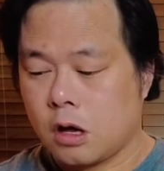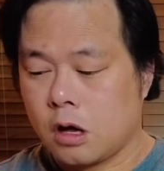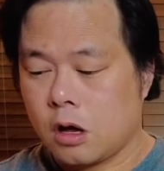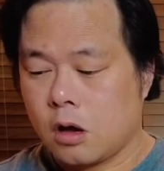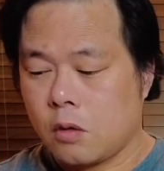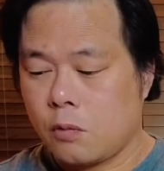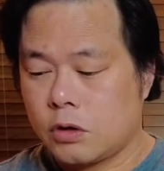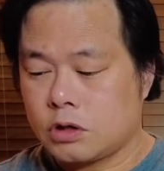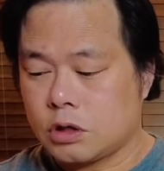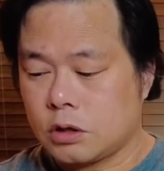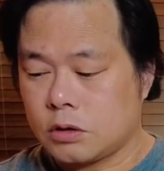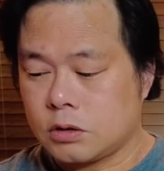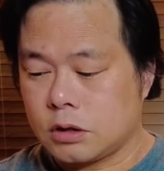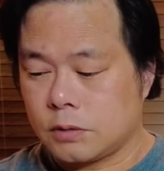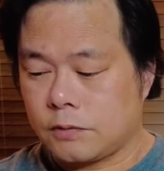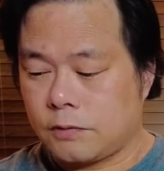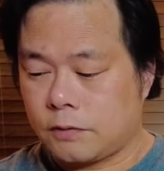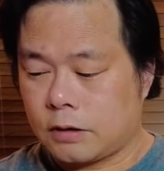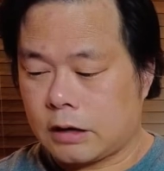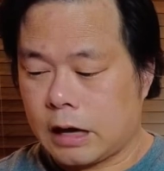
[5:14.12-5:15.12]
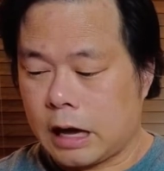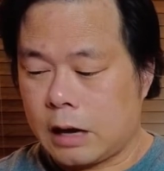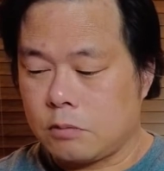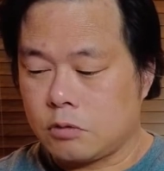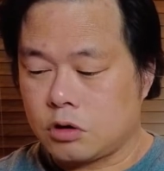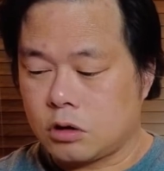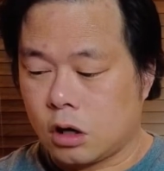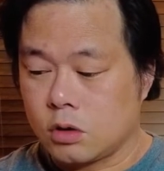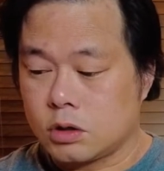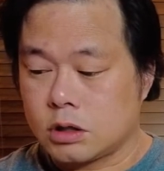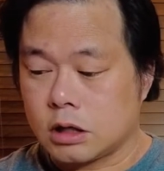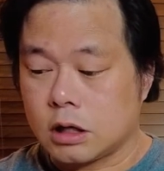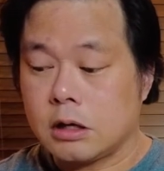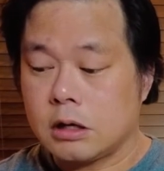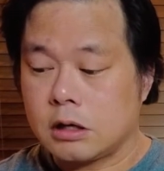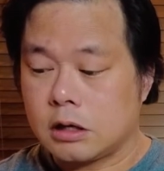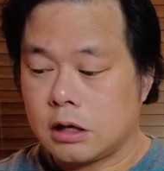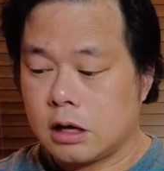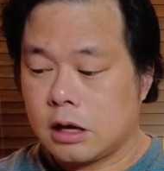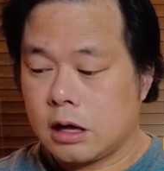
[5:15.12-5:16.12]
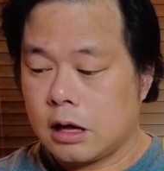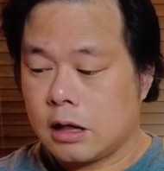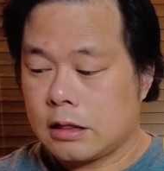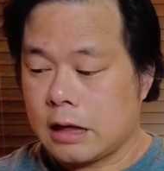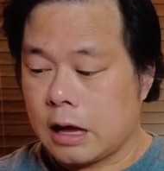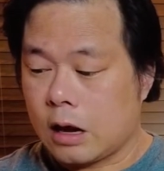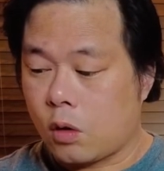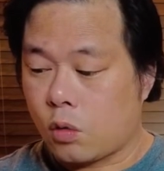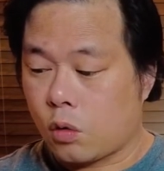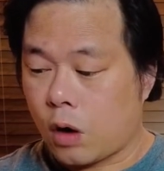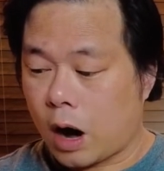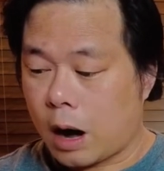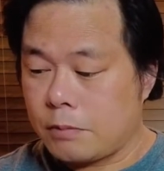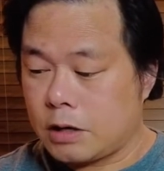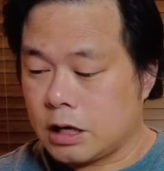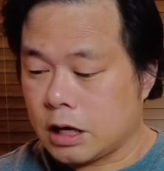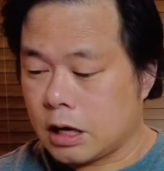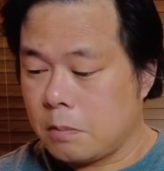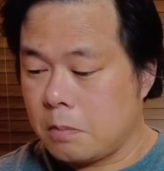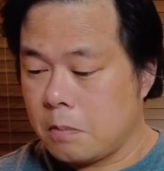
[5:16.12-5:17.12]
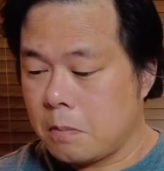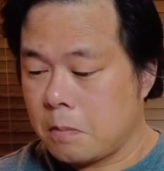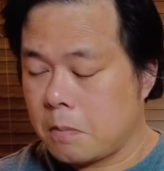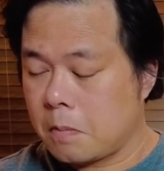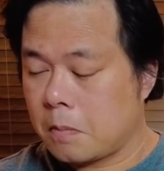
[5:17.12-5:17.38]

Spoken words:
When Joseph came closer, they grabbed him,